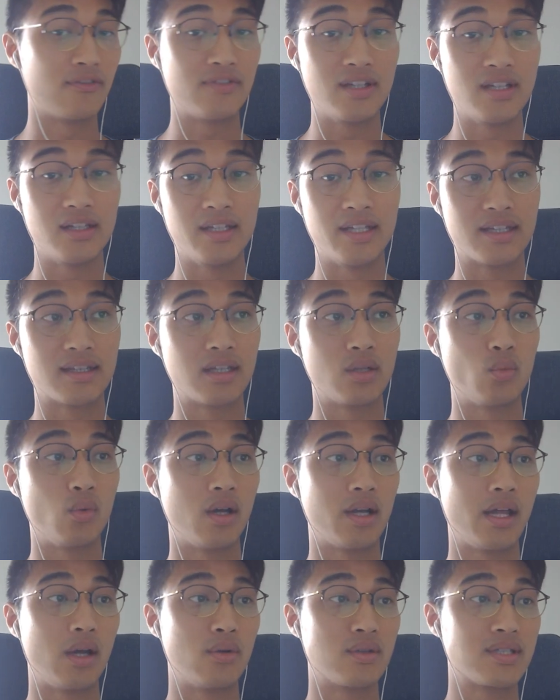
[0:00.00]
feeling than
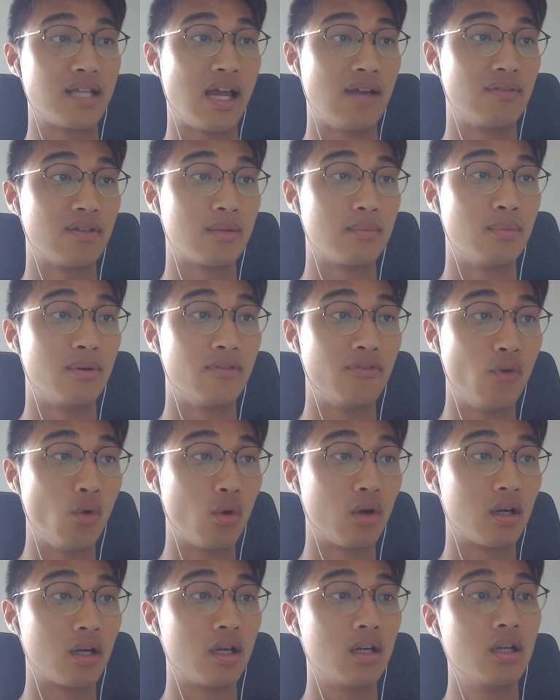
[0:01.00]
what I was having
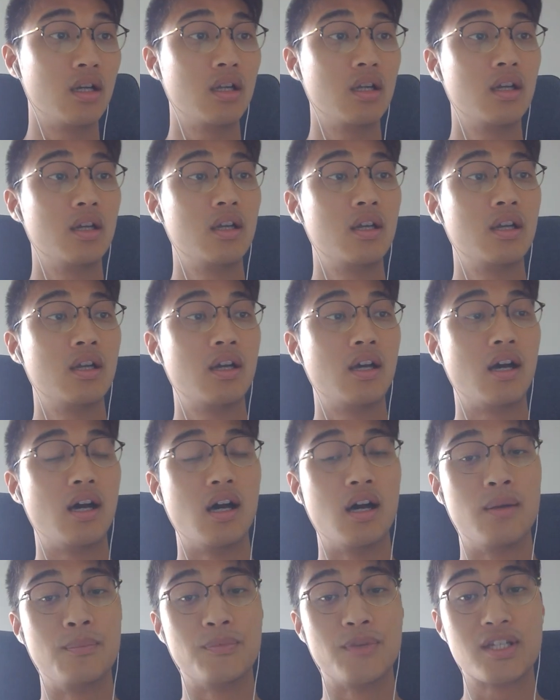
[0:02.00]
before.
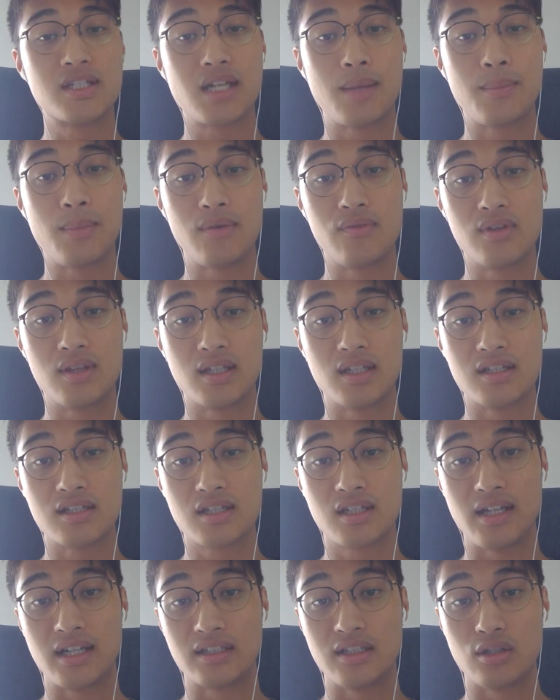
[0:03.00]
This time everything is
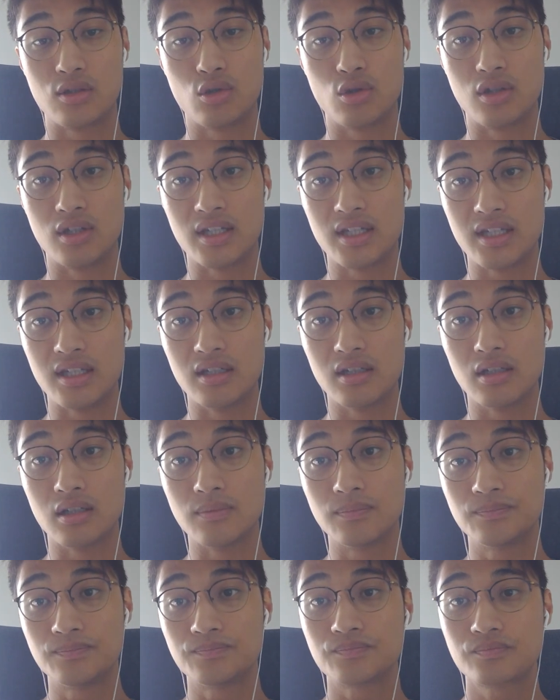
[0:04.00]
connecting to the heel.
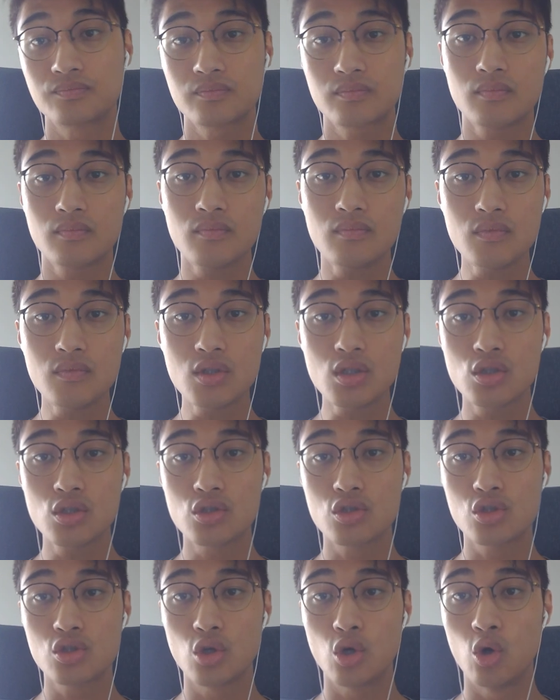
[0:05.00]

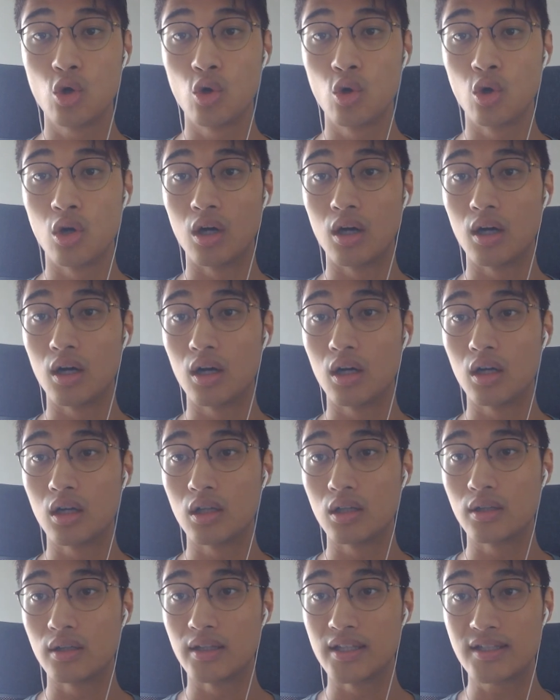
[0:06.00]
So
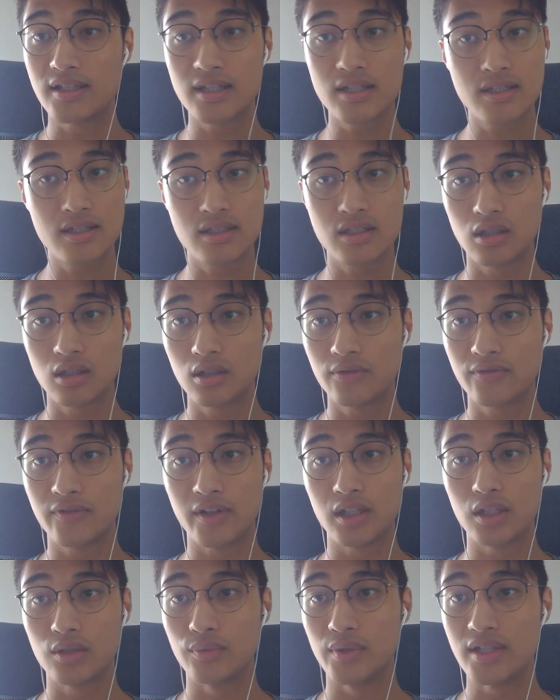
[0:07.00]
this is still
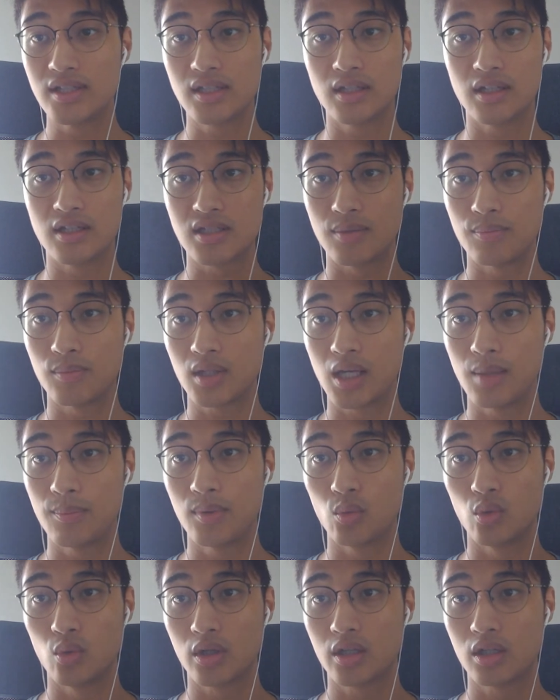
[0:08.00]
fairly recent. It's something I've
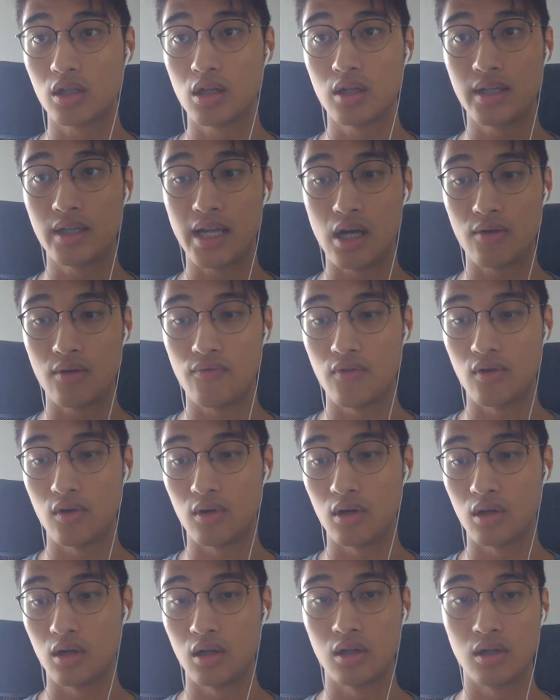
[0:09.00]
been working on now
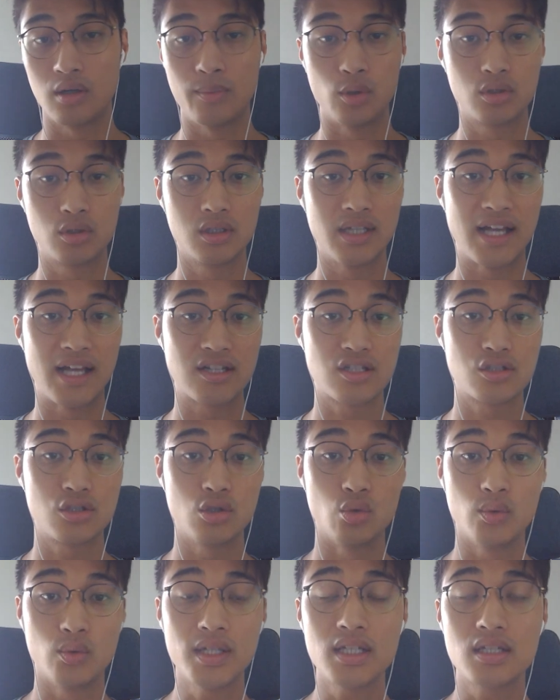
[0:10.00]
for about the last
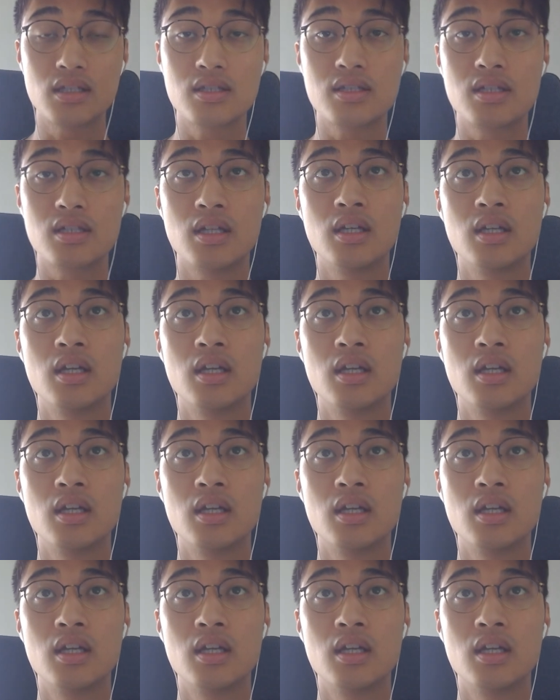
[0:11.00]
2 weeks.